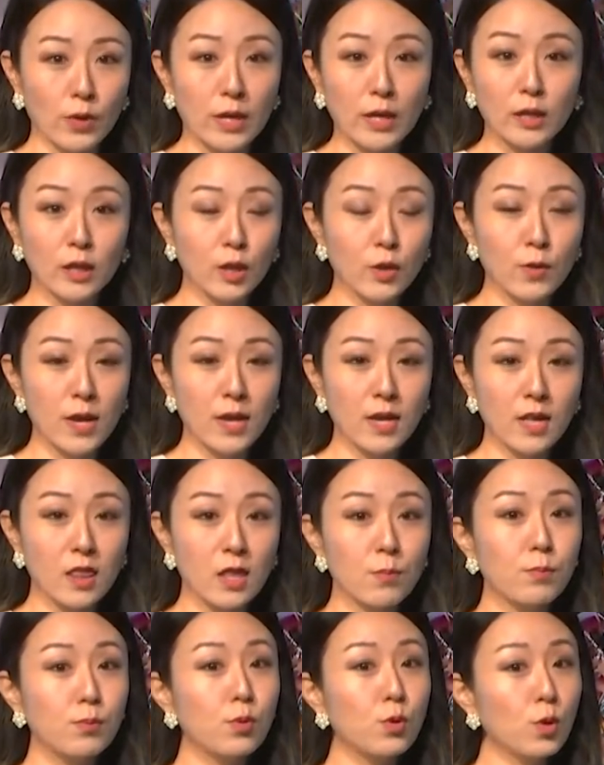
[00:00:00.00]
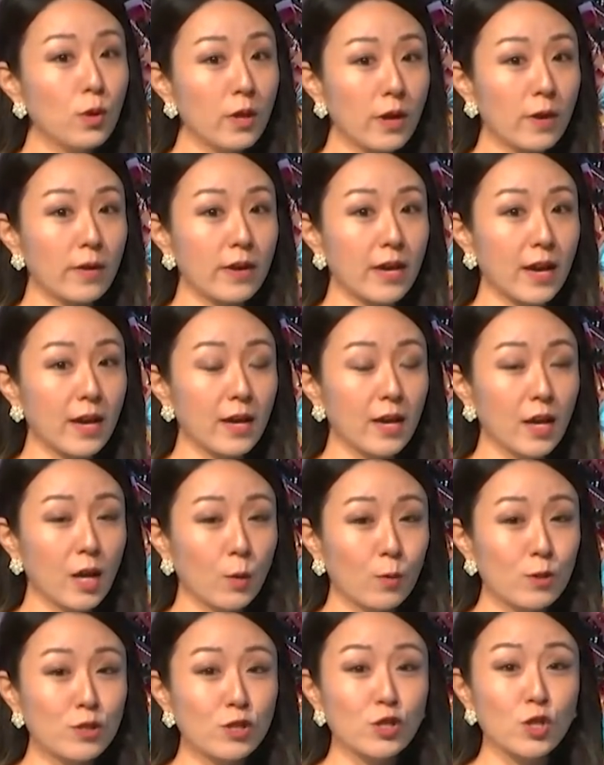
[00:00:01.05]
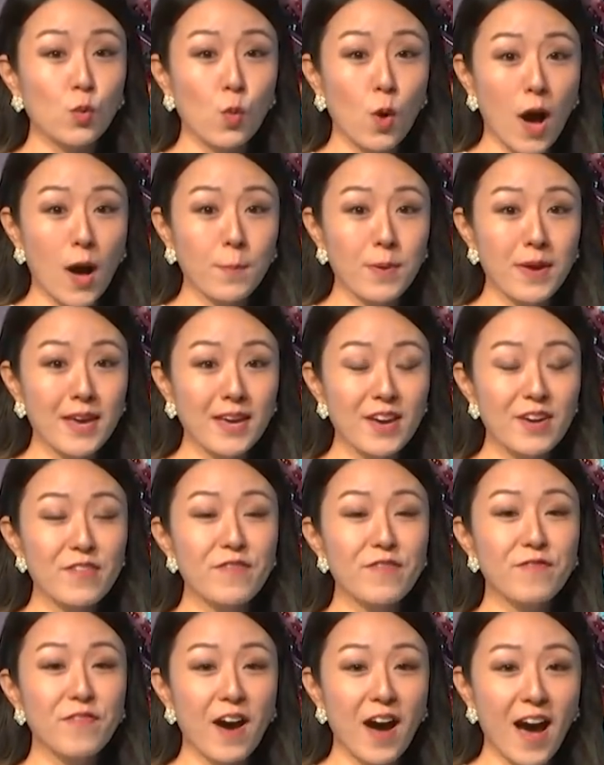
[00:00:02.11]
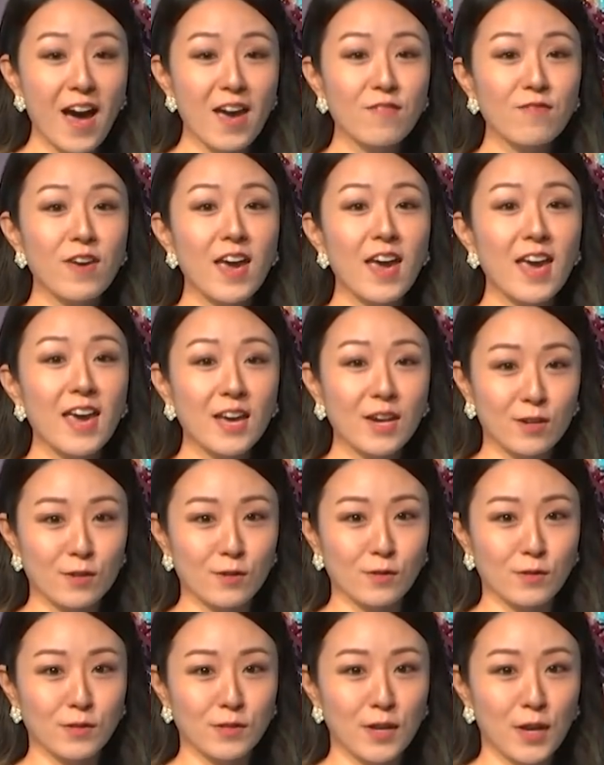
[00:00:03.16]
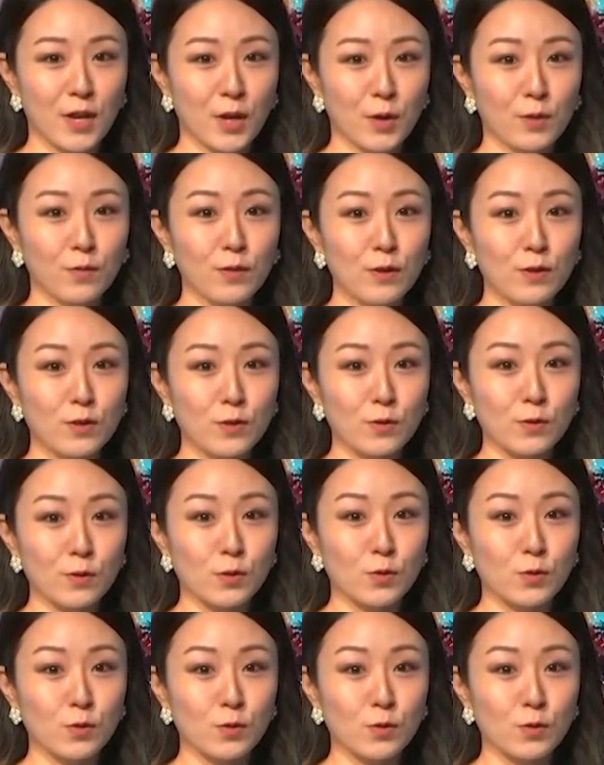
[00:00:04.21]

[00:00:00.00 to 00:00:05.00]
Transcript: including the pool area, which is a whopping five acres. Review Journal's